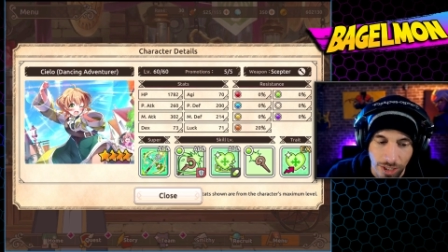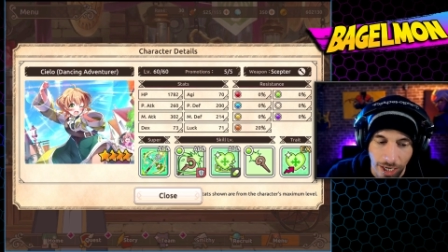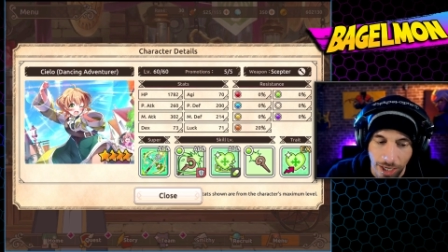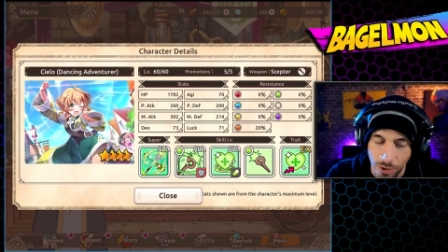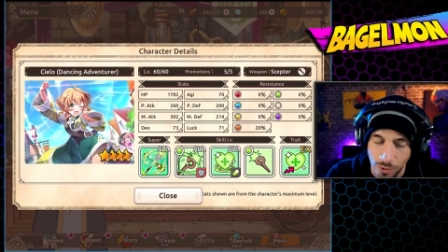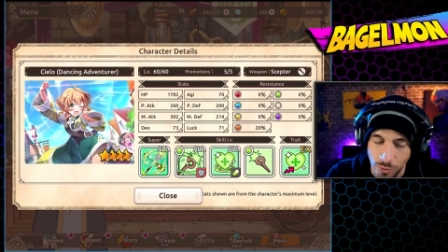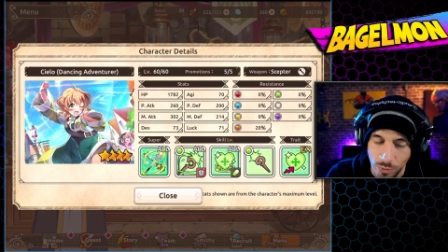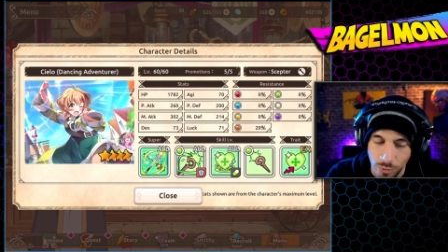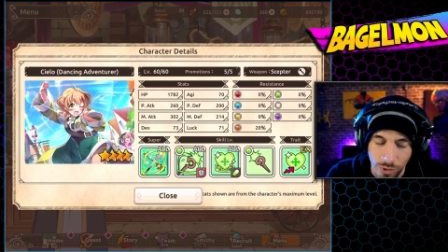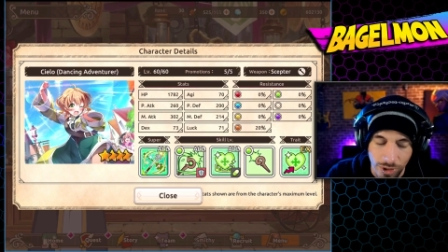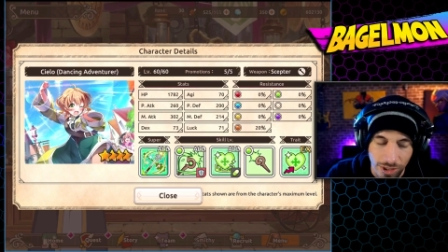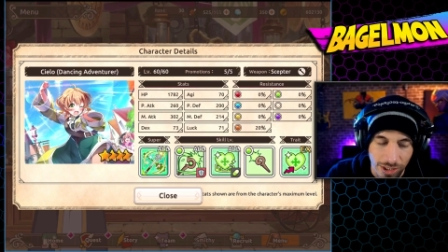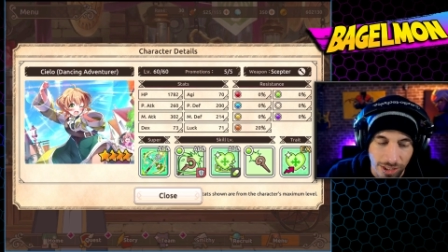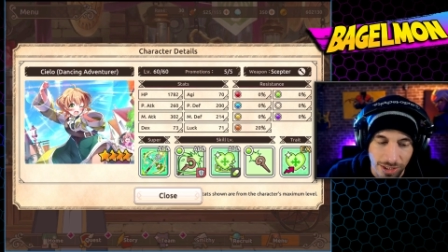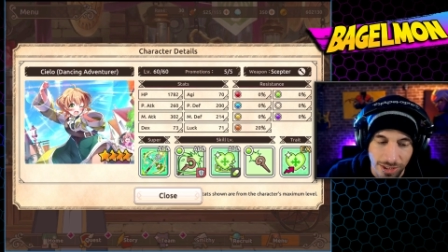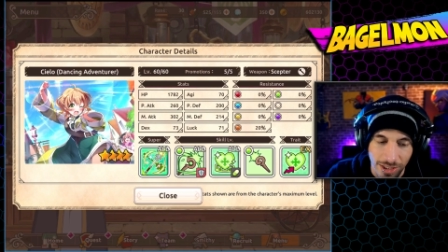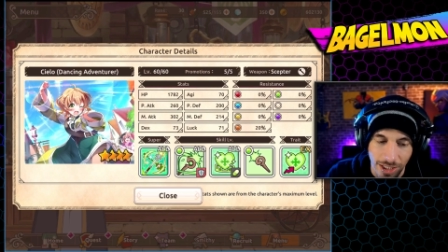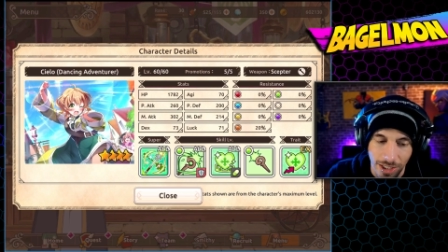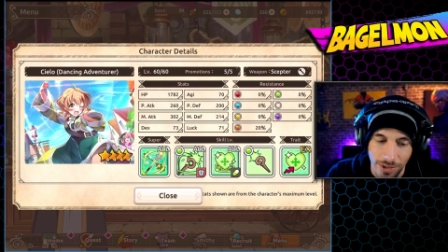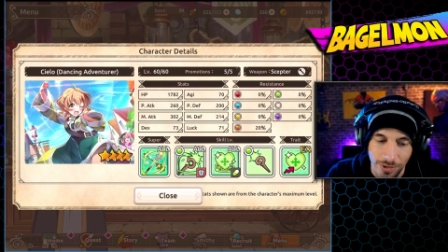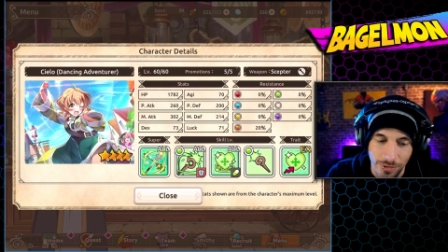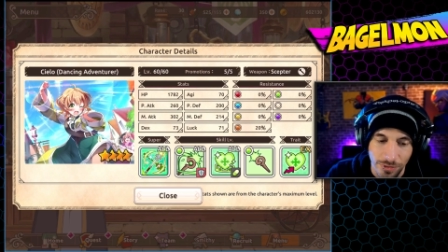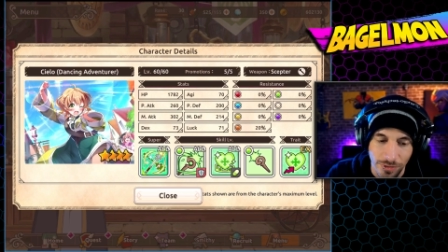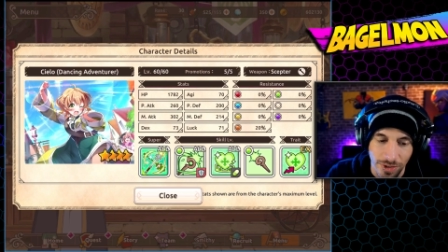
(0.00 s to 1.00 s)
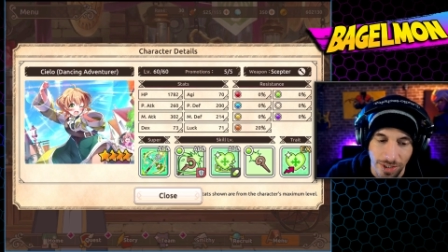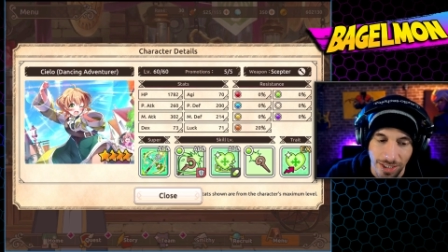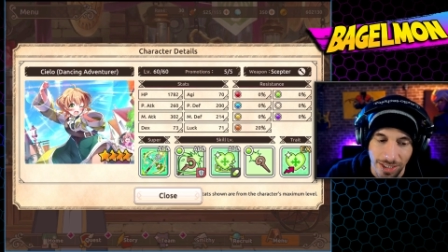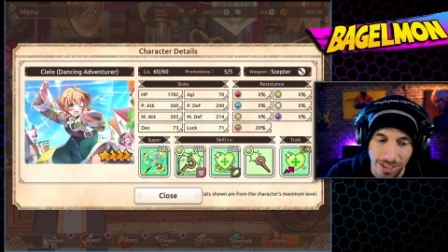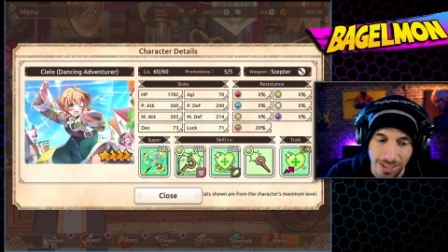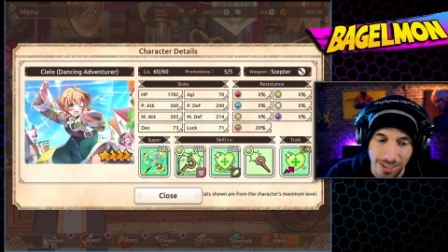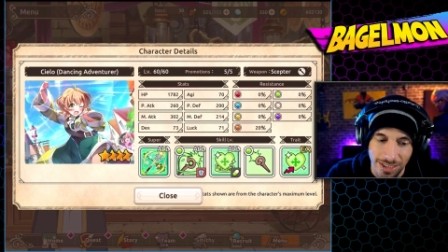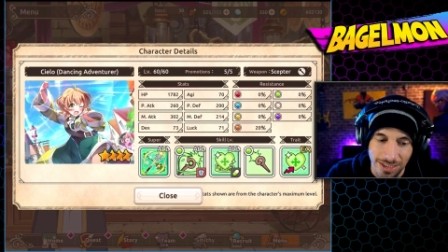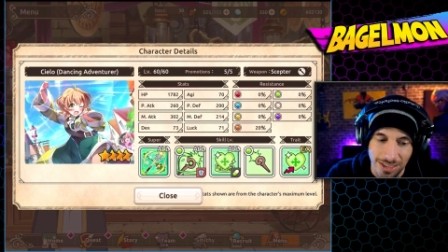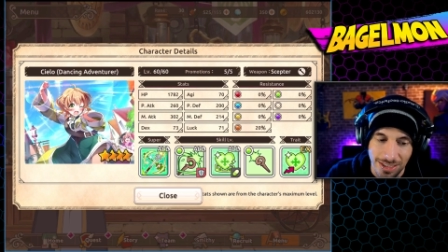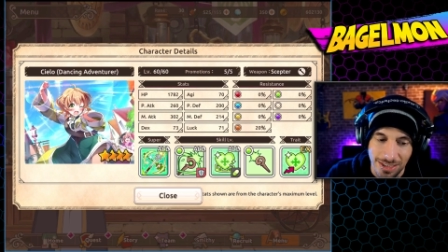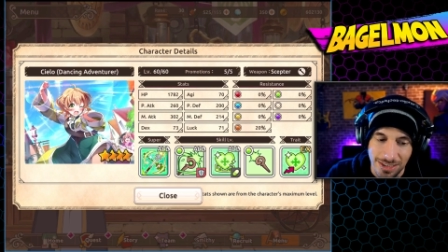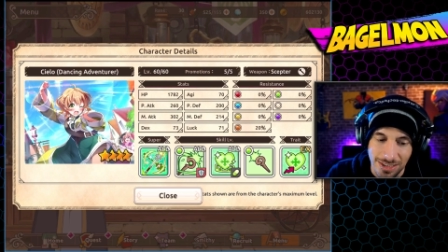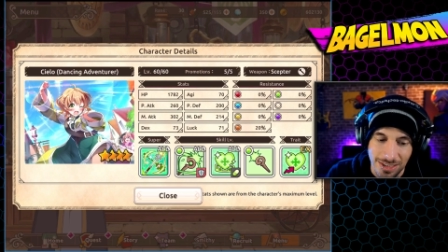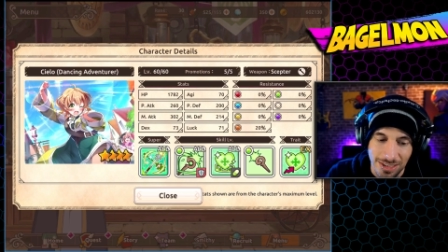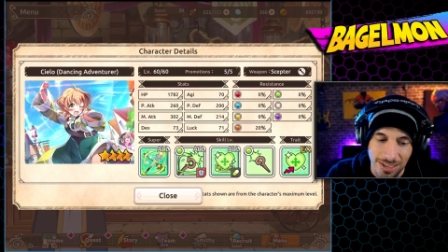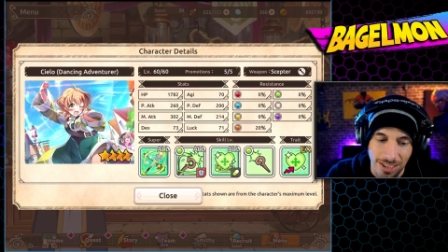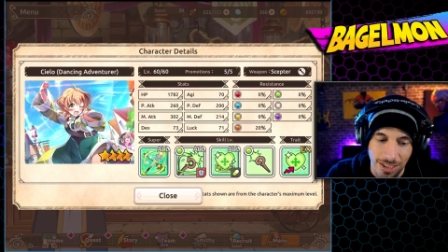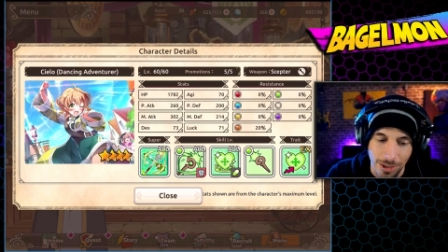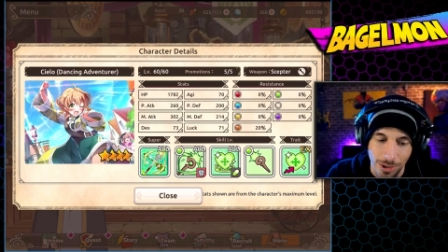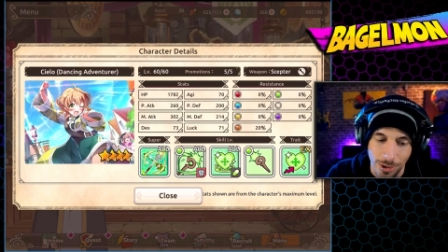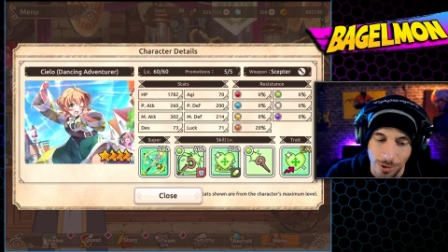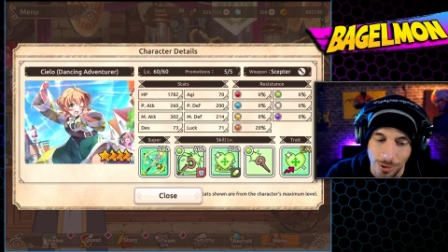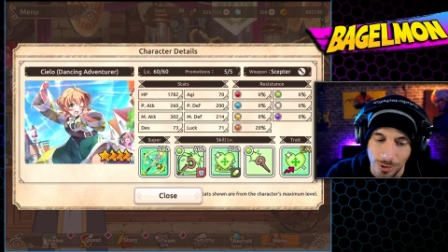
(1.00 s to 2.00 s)
I really love these
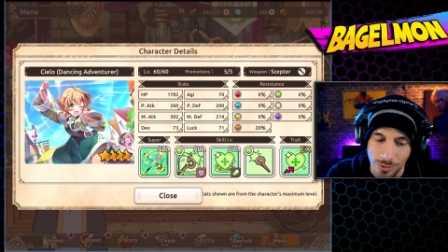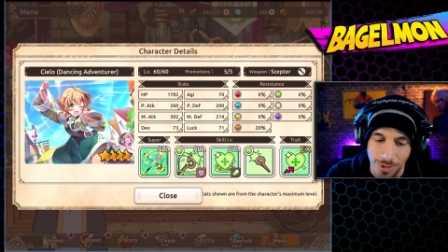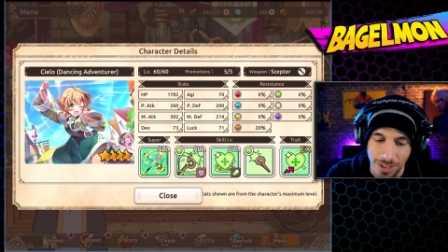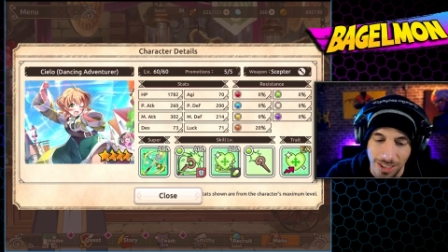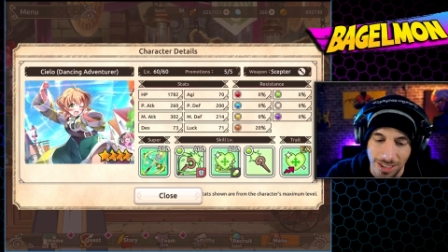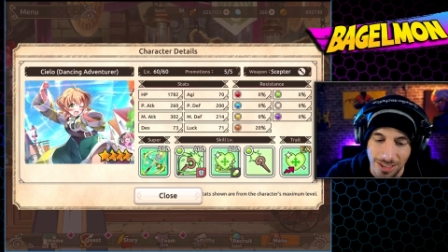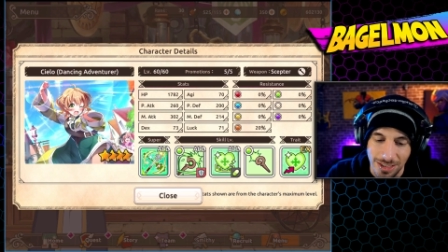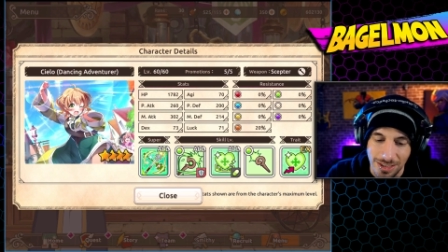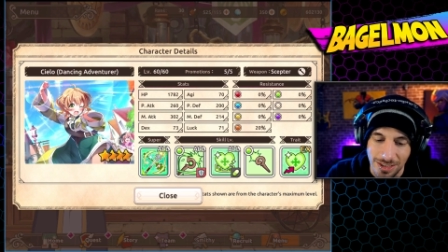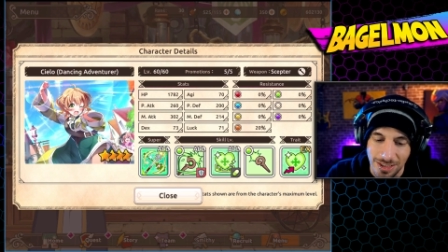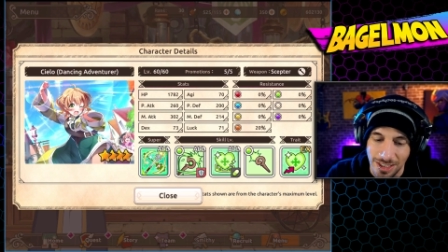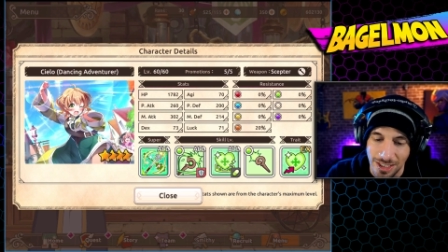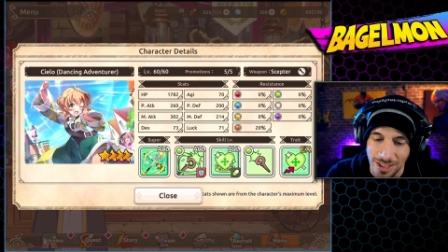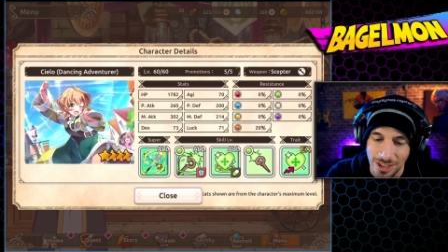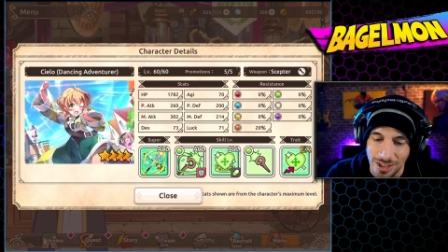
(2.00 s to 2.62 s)
Cielos, man.